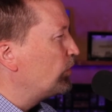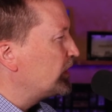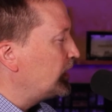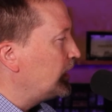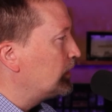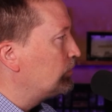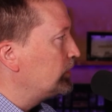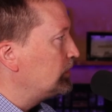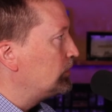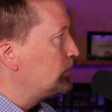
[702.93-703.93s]
What can
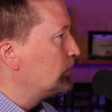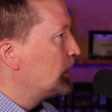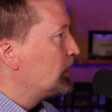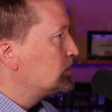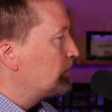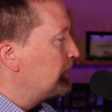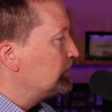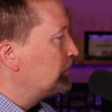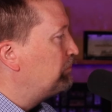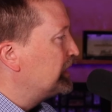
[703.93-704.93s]
we do to
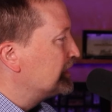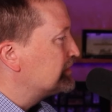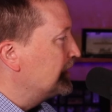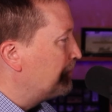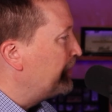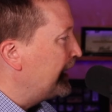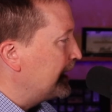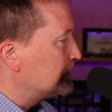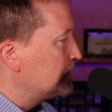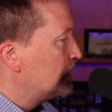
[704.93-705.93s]
make the biggest
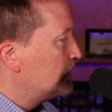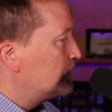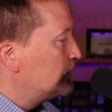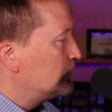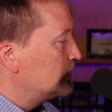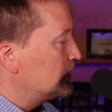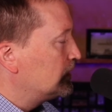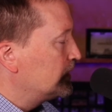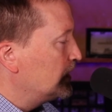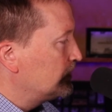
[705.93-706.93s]
impact
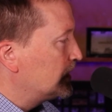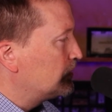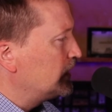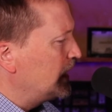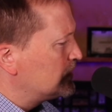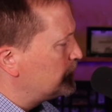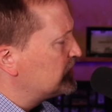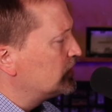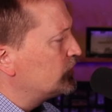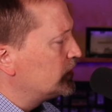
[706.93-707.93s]
on health equity, and
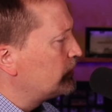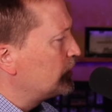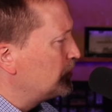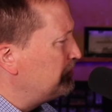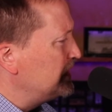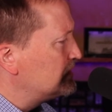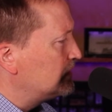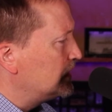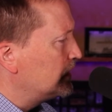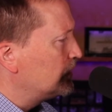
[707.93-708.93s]
specifically around obesity?